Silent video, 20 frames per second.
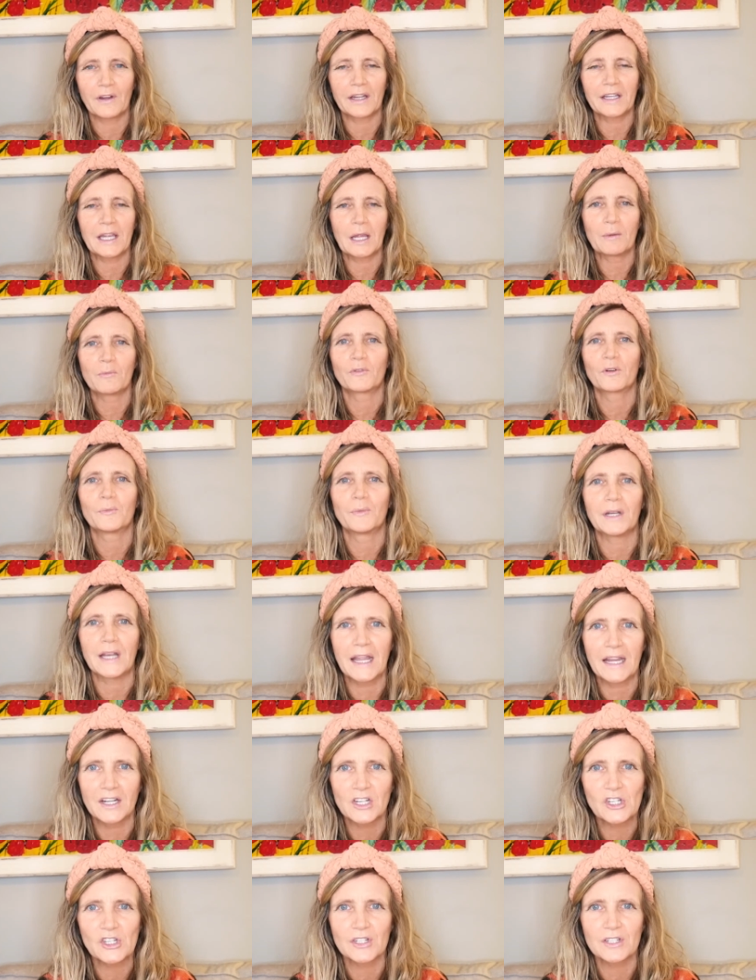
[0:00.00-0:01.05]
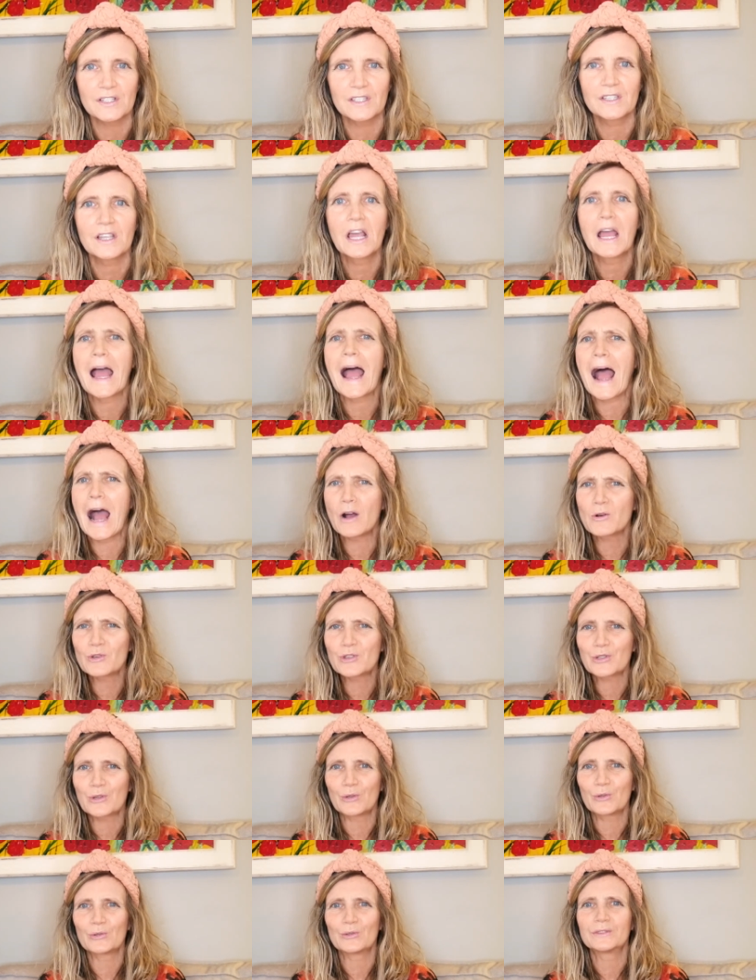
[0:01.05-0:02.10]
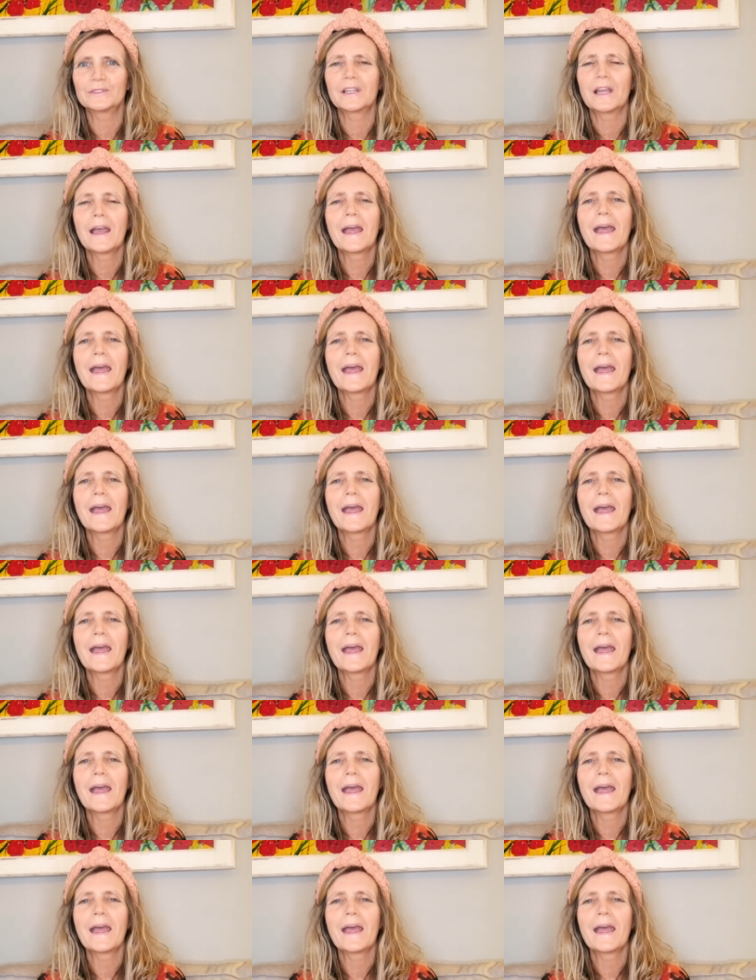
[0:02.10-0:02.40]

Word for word: I came from an anxious household